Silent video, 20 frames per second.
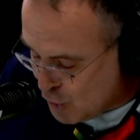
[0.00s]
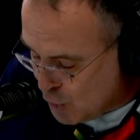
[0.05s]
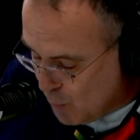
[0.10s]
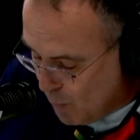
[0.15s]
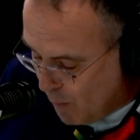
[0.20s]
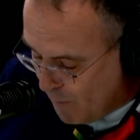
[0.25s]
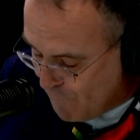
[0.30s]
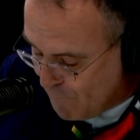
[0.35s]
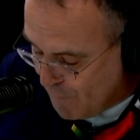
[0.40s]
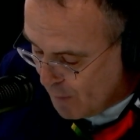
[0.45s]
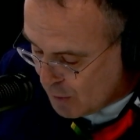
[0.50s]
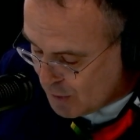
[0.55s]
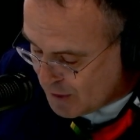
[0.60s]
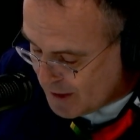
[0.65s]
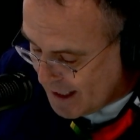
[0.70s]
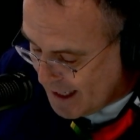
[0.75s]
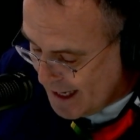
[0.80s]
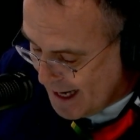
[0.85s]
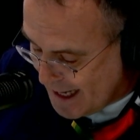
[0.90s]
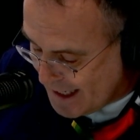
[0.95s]
True or false,
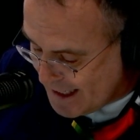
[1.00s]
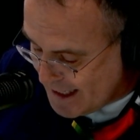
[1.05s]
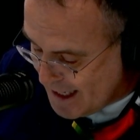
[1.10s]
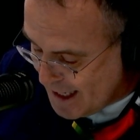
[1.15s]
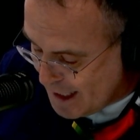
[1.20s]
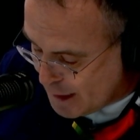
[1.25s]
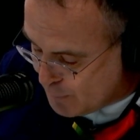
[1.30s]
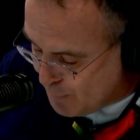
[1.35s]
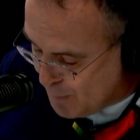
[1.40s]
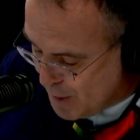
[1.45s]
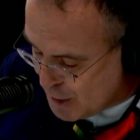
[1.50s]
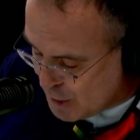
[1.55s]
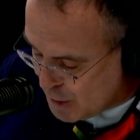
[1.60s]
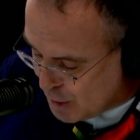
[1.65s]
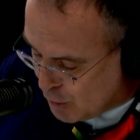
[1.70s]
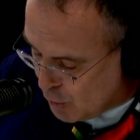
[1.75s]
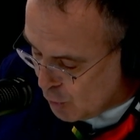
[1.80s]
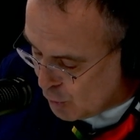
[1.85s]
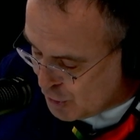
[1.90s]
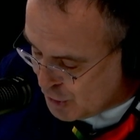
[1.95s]
the Latin
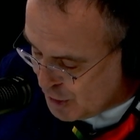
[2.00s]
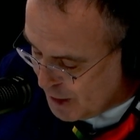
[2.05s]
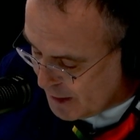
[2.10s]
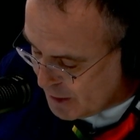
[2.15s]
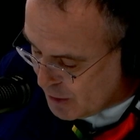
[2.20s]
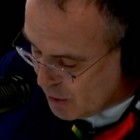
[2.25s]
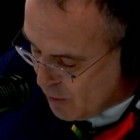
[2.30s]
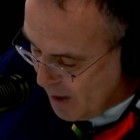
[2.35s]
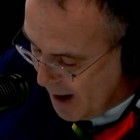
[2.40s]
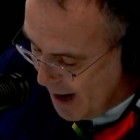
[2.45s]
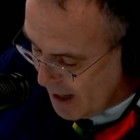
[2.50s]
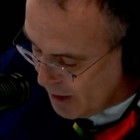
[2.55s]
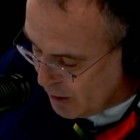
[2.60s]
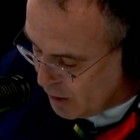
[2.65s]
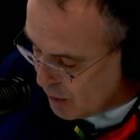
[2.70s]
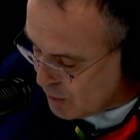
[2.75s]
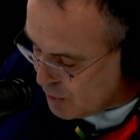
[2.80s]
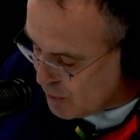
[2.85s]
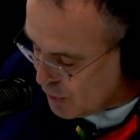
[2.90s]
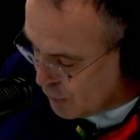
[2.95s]
expression cogito
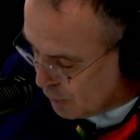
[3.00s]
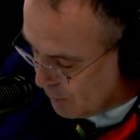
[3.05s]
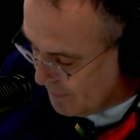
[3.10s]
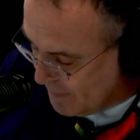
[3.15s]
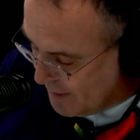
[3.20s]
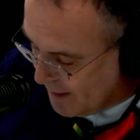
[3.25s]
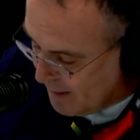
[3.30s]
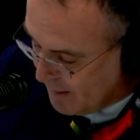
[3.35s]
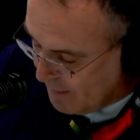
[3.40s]
ergo sum